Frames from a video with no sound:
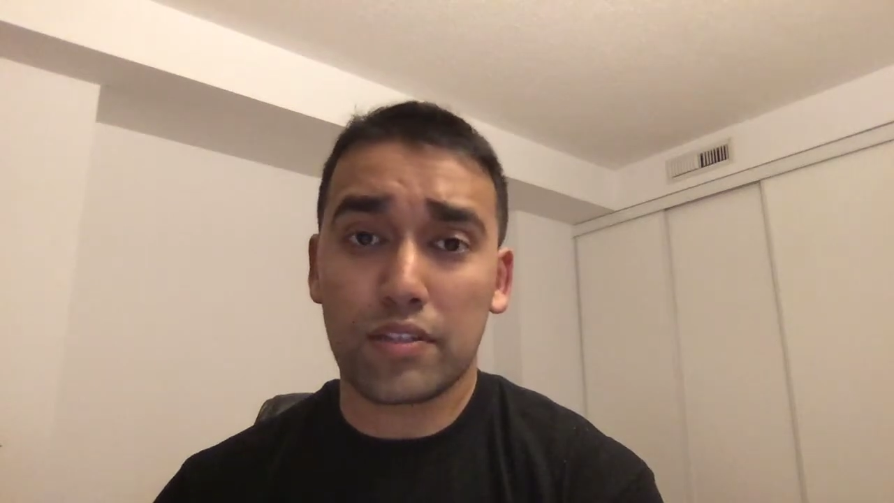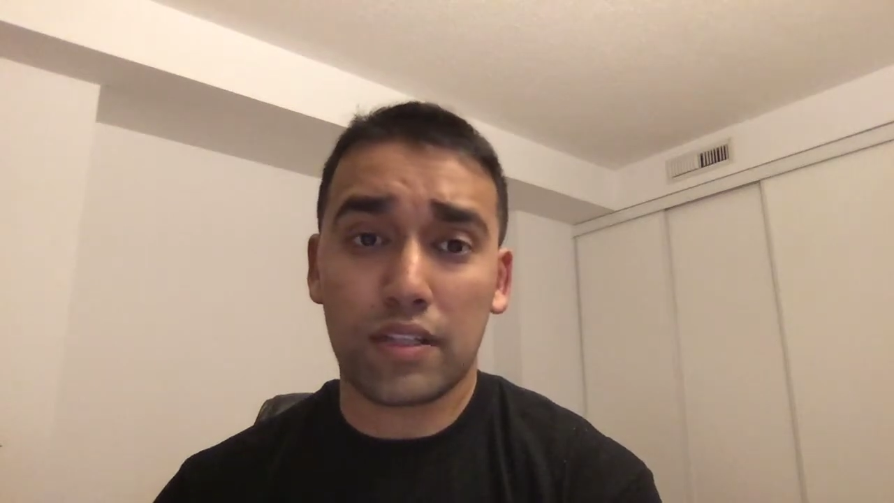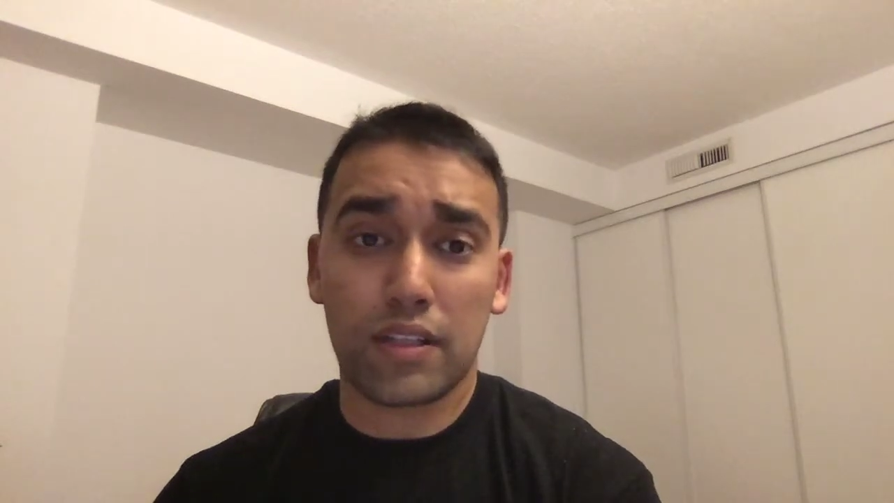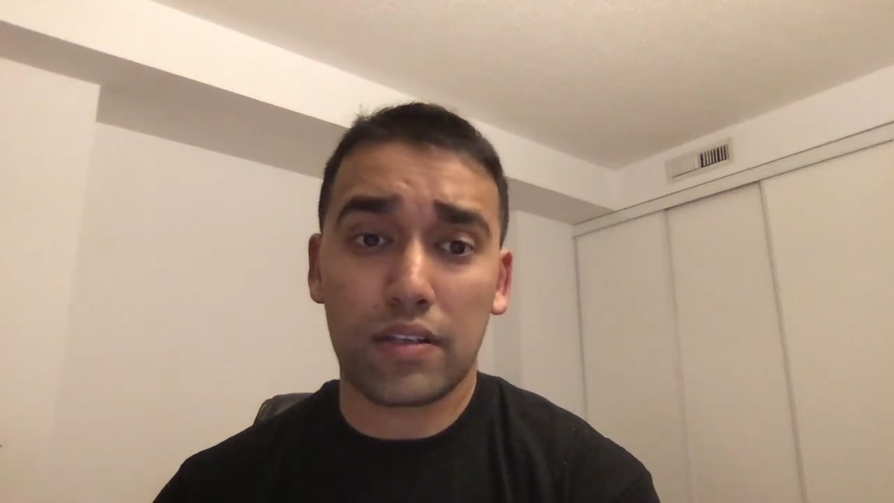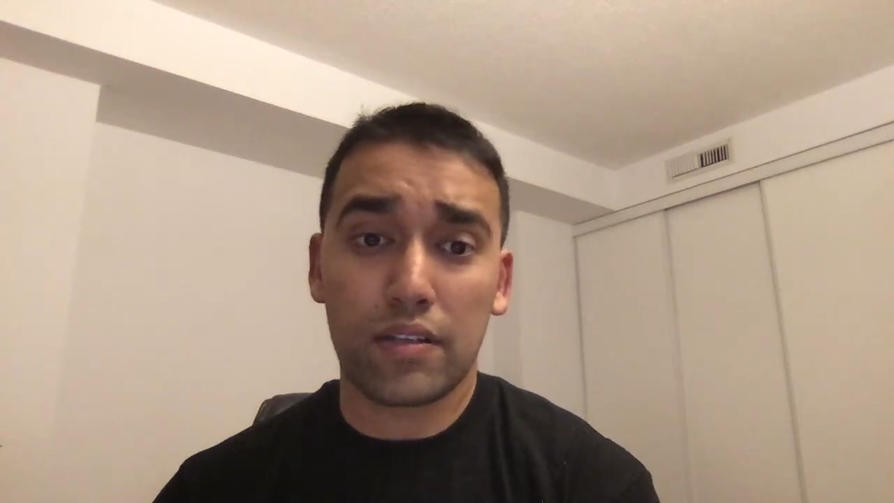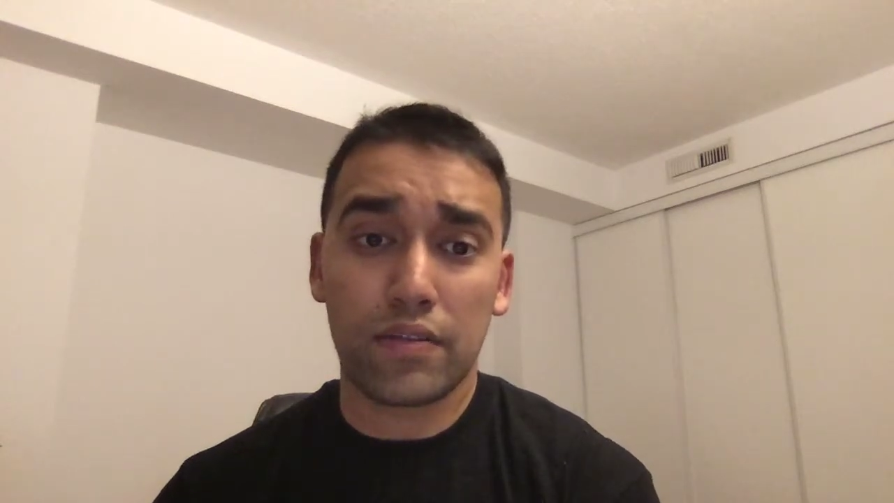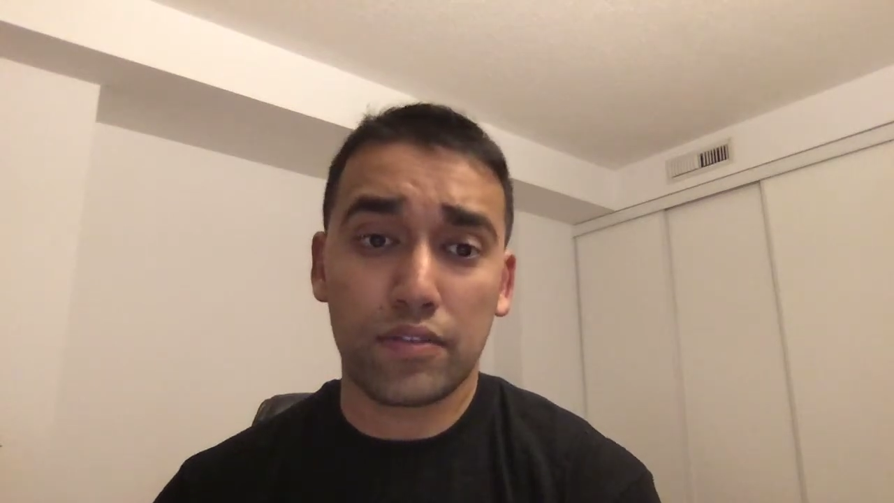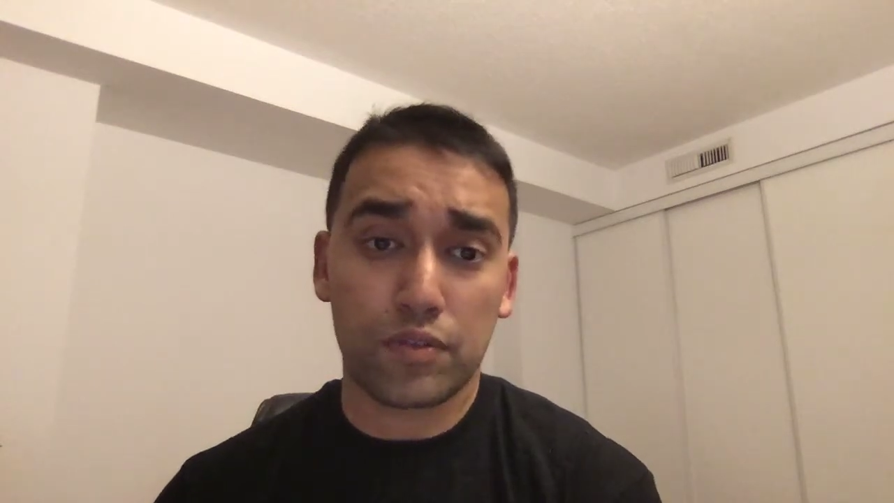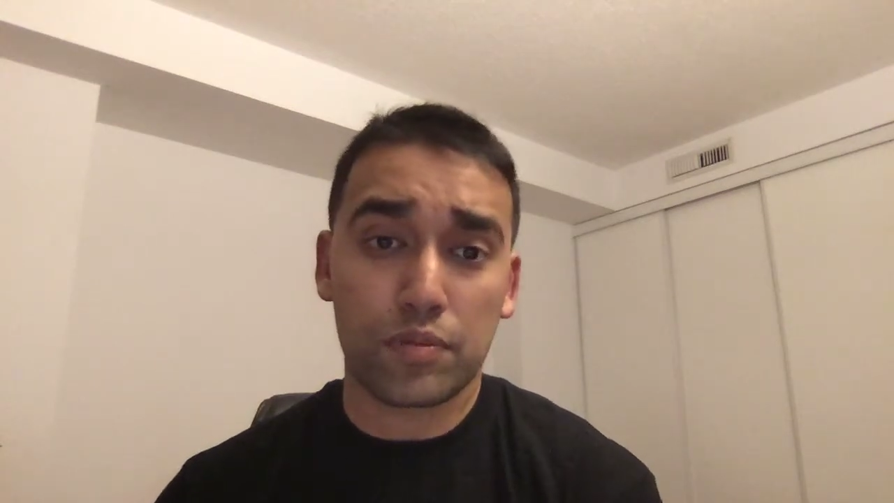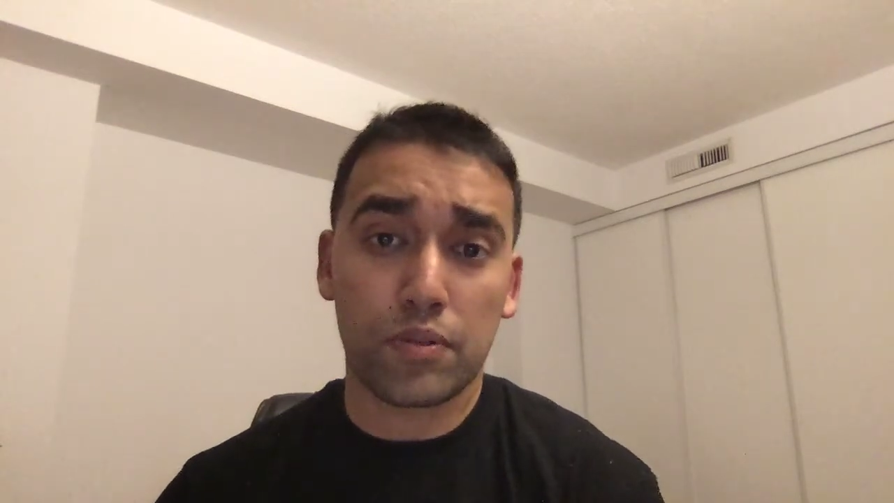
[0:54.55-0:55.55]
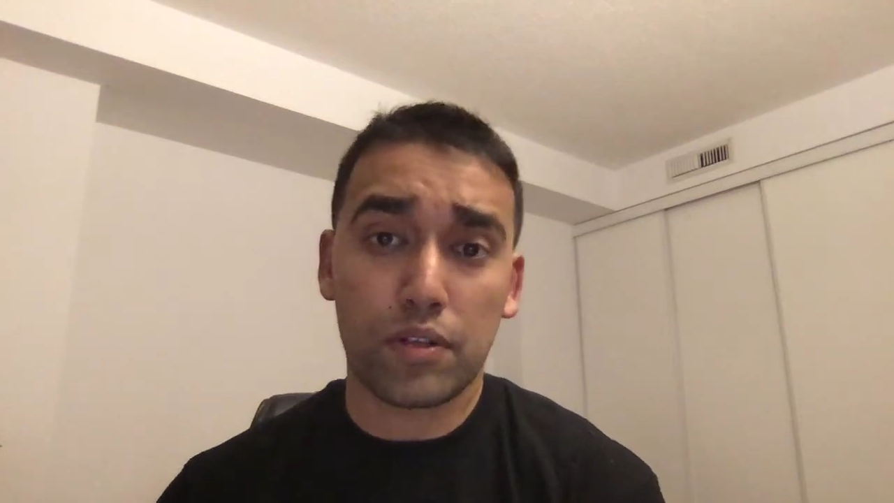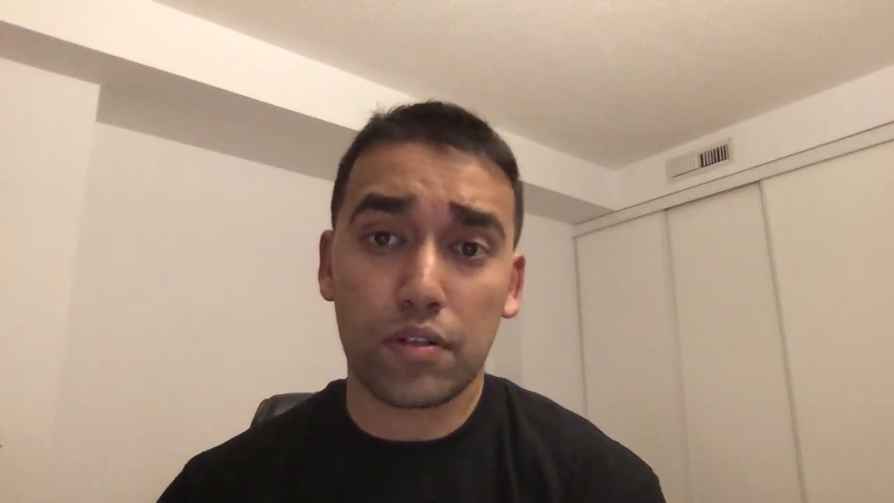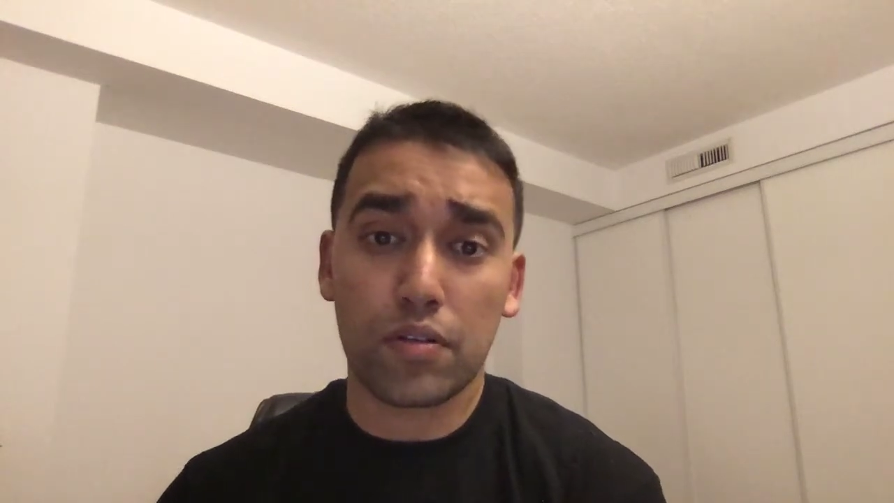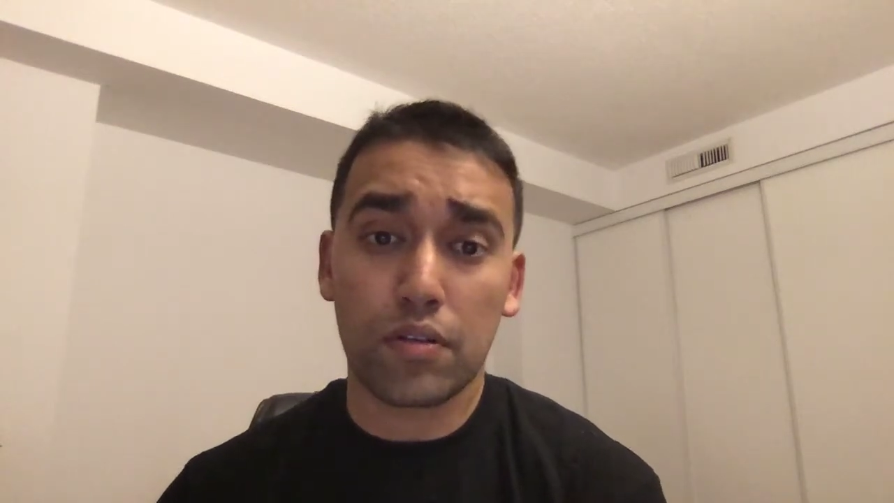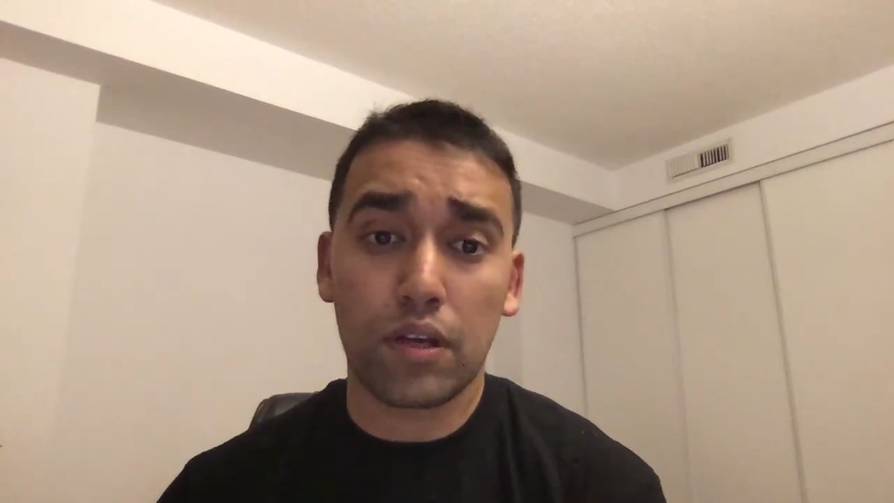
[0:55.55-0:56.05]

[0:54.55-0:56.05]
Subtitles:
and their defense was pretty good.